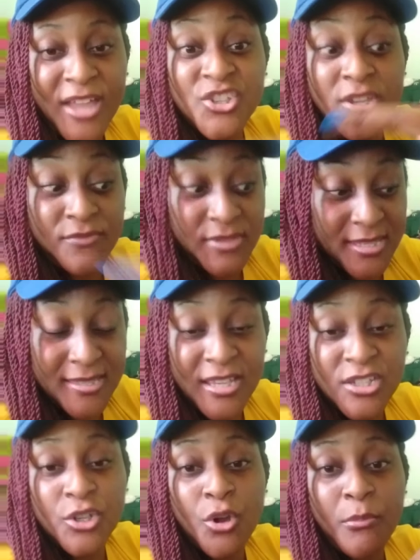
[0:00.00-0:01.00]
And she even
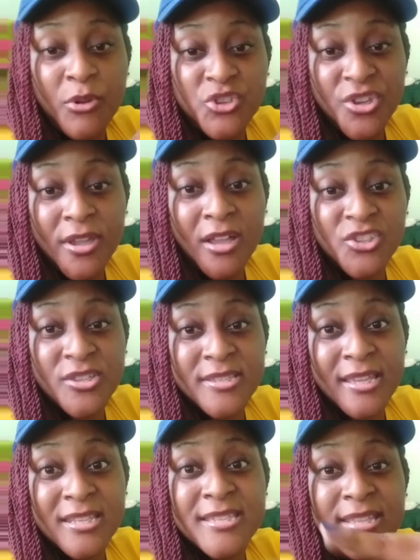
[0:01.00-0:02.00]
stated how much she got. She
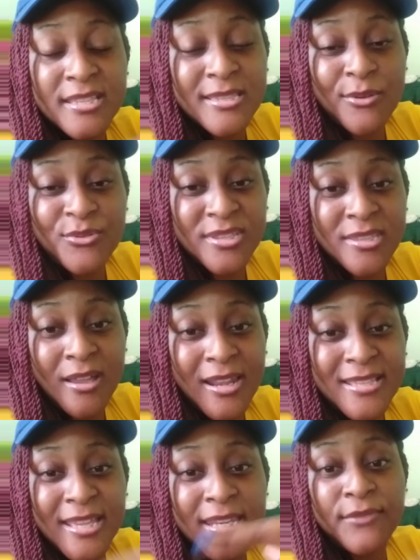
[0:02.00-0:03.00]
said
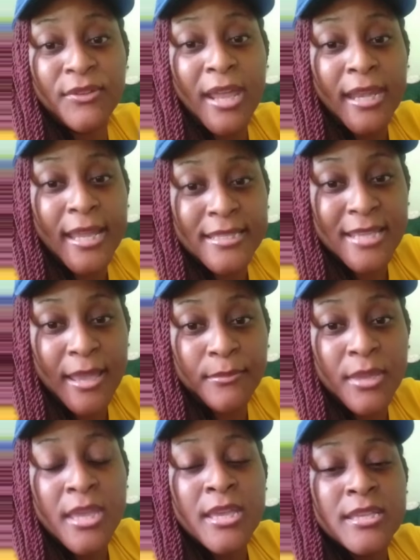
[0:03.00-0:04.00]
$6,000, and even at that time,